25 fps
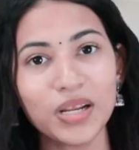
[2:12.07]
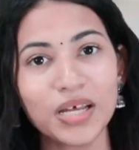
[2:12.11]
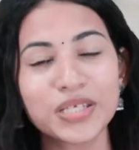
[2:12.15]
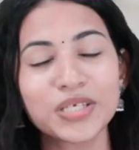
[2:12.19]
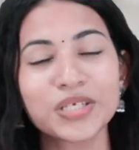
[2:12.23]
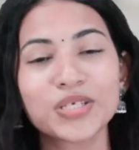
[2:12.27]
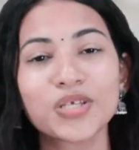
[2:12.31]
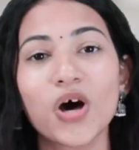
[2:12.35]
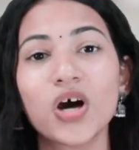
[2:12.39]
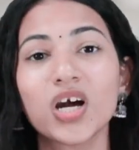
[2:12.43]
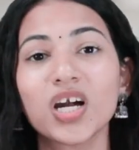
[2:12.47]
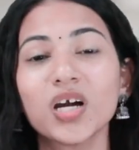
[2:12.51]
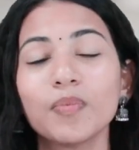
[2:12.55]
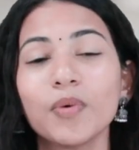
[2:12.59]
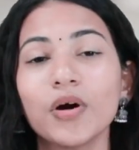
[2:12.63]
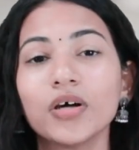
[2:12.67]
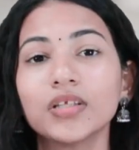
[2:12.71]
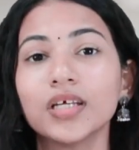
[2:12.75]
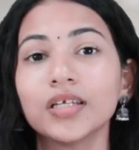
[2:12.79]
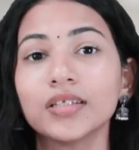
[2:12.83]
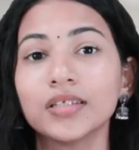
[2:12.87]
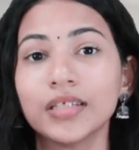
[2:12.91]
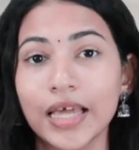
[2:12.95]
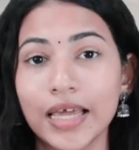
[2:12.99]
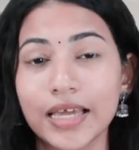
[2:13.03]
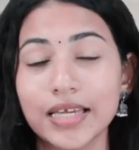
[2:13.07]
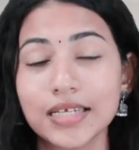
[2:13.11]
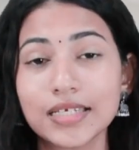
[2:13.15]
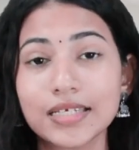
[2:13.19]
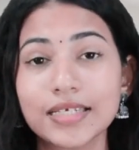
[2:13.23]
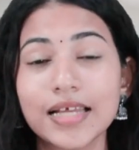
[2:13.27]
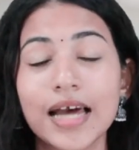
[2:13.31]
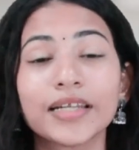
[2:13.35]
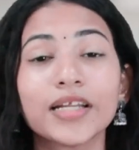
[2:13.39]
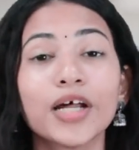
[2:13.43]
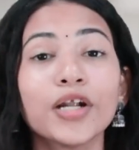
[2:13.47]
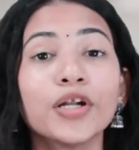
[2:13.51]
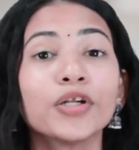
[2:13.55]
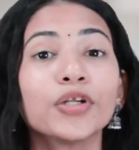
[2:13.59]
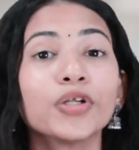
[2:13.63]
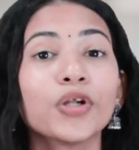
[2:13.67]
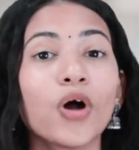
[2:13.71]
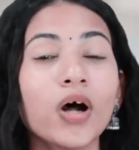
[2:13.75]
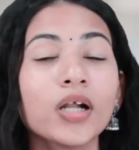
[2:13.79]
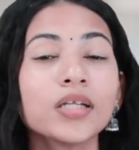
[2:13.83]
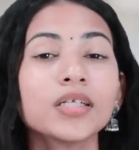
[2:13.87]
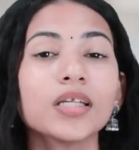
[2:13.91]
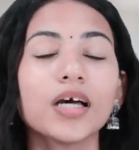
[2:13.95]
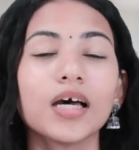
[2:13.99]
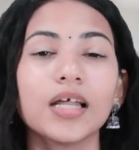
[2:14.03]
let's talk about the things that are
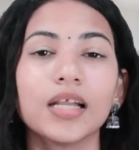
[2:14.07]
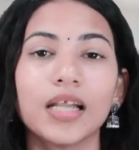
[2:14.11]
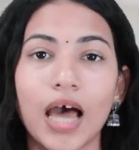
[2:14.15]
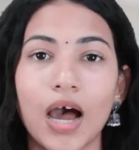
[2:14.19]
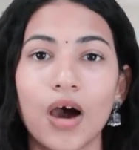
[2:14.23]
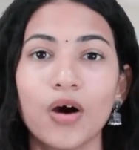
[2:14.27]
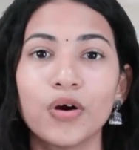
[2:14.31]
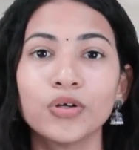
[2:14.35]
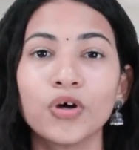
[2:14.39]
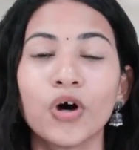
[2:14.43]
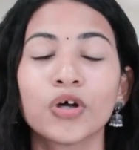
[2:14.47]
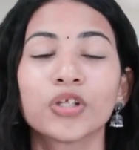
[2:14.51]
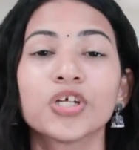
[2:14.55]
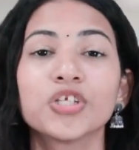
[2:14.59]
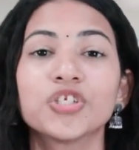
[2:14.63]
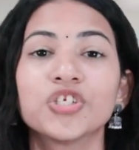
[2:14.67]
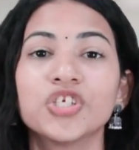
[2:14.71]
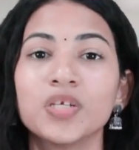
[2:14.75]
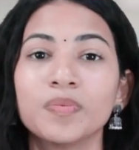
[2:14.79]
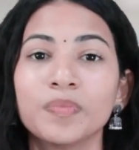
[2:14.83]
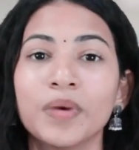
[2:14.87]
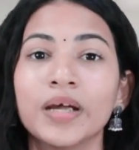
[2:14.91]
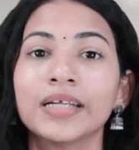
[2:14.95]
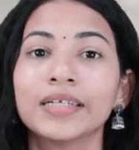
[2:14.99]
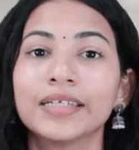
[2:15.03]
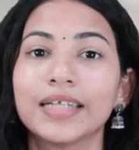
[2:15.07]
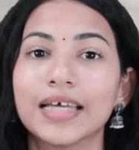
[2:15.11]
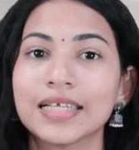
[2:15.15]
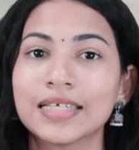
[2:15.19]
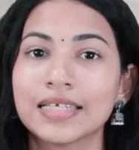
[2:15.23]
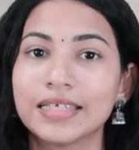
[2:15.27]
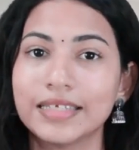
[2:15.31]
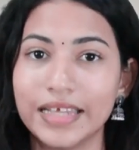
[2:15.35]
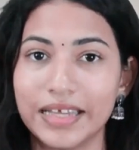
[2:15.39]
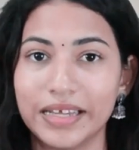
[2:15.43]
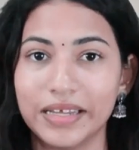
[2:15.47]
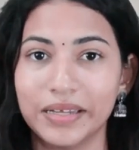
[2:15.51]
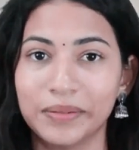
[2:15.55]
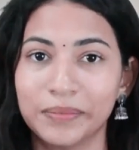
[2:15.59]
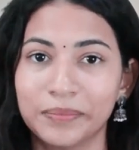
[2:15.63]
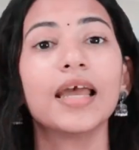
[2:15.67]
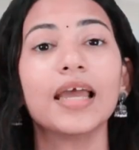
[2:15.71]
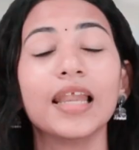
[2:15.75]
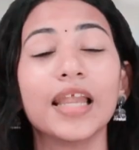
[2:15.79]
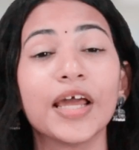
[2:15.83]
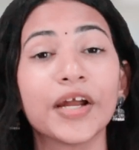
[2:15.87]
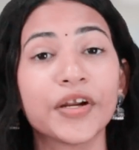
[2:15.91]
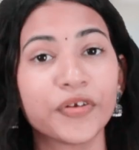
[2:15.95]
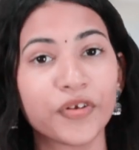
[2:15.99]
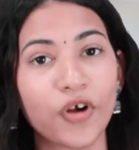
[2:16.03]
not allowed on the Gmat test day.
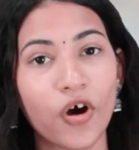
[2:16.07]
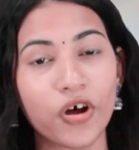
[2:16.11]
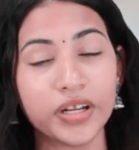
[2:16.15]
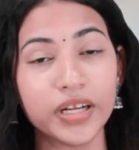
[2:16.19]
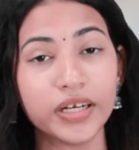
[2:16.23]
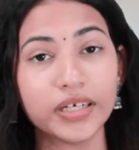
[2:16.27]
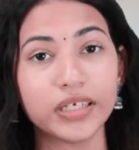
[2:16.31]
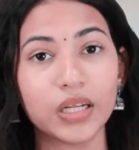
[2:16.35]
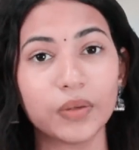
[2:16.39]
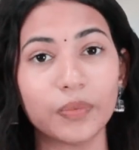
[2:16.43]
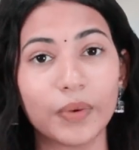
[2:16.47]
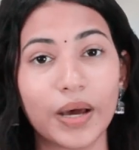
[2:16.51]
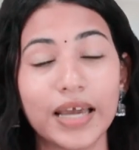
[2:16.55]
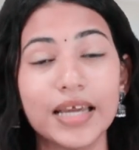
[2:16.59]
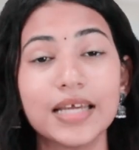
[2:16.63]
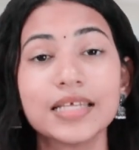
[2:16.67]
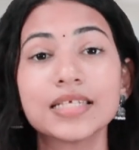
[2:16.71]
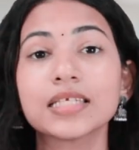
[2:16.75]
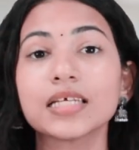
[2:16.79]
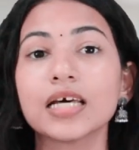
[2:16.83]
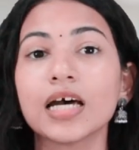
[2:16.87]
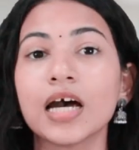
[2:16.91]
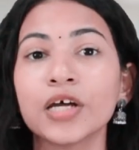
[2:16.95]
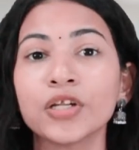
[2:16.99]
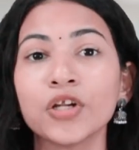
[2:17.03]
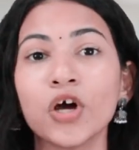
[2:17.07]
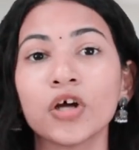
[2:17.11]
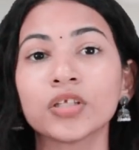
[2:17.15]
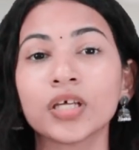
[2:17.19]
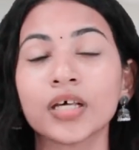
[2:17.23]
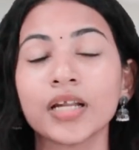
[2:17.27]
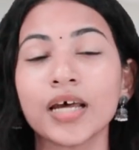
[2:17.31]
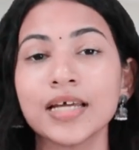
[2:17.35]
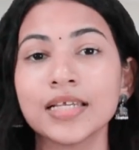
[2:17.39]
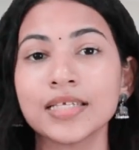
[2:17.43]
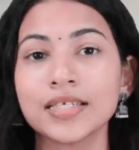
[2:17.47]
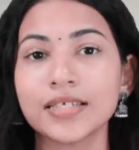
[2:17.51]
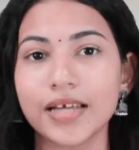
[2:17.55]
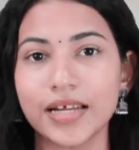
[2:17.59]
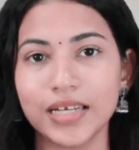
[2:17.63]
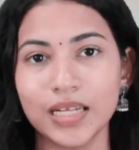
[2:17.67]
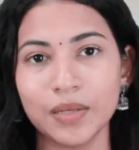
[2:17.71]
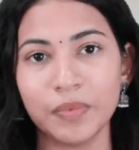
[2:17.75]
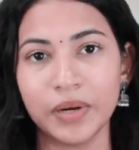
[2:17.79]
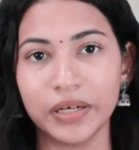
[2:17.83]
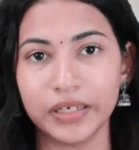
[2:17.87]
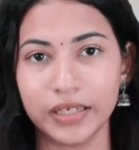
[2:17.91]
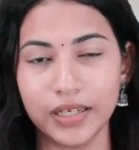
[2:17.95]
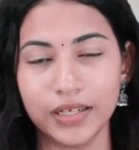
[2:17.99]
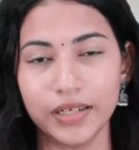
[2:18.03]
Electronic device, unauthorized study
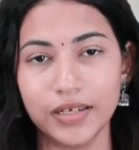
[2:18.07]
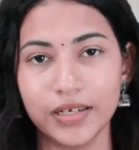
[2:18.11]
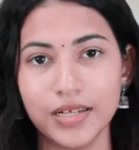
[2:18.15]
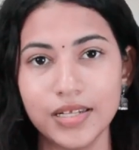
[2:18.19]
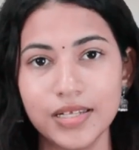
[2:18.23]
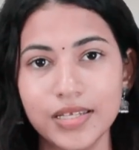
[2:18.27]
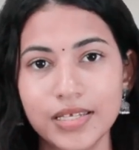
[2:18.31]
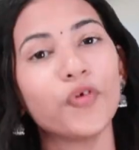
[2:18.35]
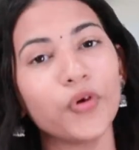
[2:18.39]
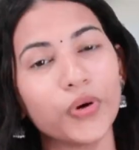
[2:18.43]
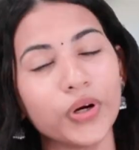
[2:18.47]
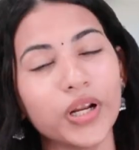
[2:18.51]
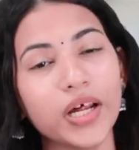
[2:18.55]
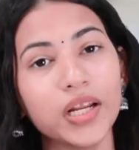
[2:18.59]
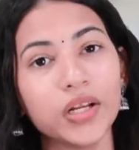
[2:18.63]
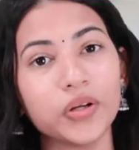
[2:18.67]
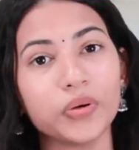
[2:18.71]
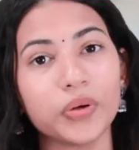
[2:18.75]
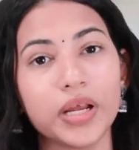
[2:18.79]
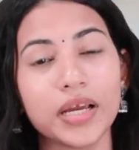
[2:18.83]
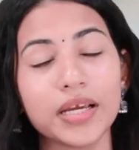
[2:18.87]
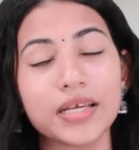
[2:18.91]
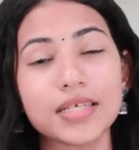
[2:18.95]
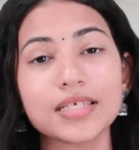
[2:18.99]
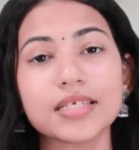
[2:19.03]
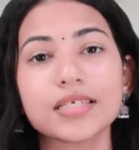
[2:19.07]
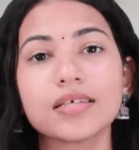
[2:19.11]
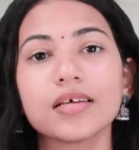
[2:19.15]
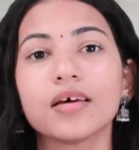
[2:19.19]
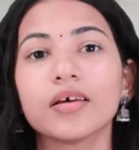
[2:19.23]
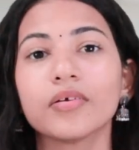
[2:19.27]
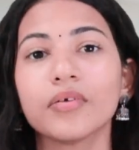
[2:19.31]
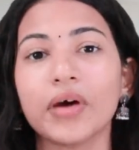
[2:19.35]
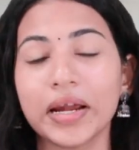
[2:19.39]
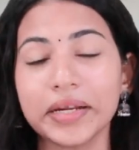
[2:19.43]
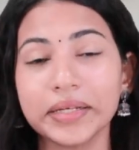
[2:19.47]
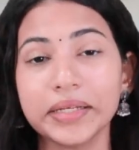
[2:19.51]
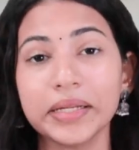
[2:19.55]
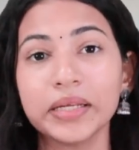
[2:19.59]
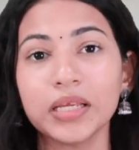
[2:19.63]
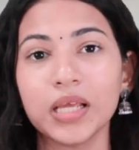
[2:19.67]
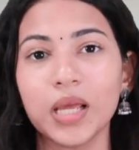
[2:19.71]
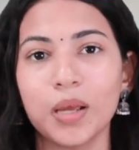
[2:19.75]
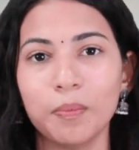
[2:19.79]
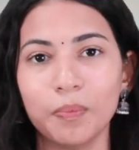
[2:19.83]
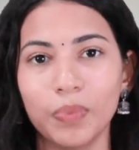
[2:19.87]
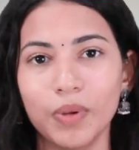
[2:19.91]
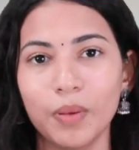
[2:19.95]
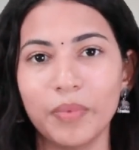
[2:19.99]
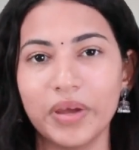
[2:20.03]
material, food and drinks, writing
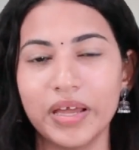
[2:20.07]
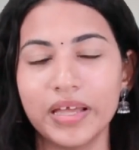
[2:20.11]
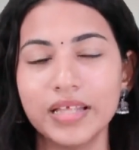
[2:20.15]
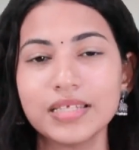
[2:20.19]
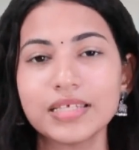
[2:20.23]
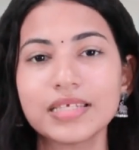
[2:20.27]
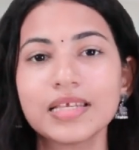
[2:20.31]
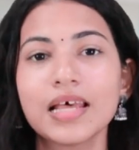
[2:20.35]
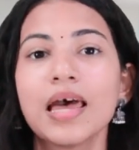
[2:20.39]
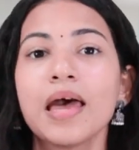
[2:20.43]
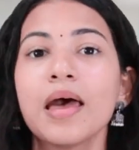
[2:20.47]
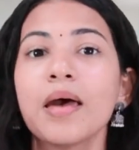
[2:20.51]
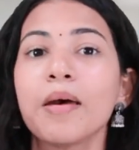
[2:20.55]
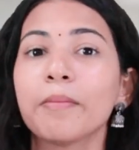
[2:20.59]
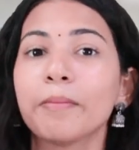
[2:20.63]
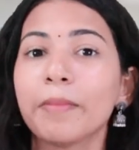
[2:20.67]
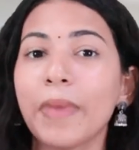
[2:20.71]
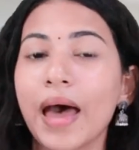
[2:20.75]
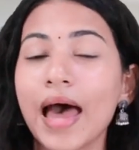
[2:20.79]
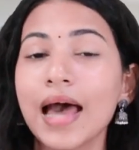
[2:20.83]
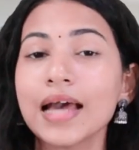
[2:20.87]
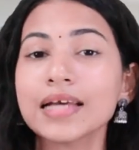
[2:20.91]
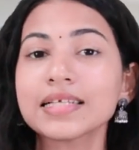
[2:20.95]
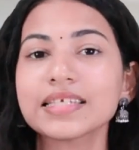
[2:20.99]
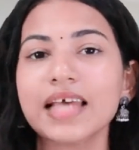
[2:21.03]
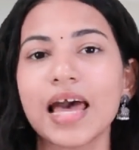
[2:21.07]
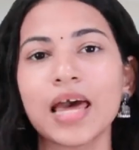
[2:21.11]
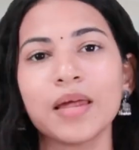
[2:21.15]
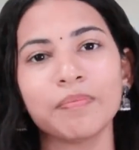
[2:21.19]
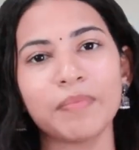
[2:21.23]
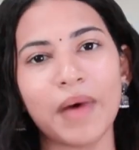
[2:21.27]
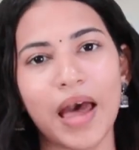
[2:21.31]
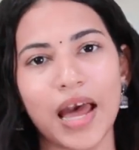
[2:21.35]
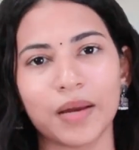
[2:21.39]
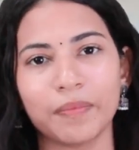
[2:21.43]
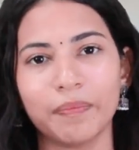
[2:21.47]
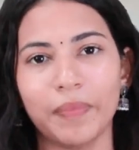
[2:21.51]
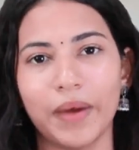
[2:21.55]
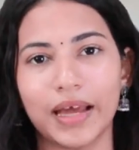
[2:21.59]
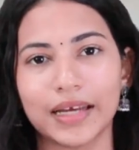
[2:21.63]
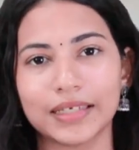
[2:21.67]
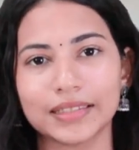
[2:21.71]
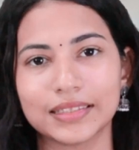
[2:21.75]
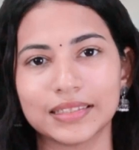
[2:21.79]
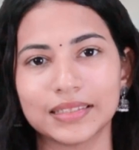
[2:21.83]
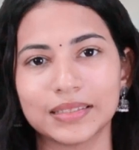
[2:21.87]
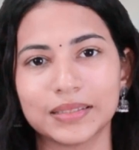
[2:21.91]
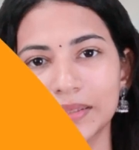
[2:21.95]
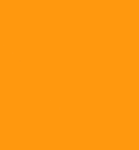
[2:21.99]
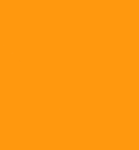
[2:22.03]
implements, bags and
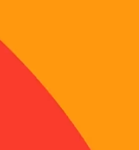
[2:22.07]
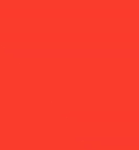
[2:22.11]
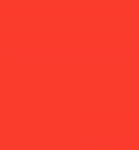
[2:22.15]
backpacks.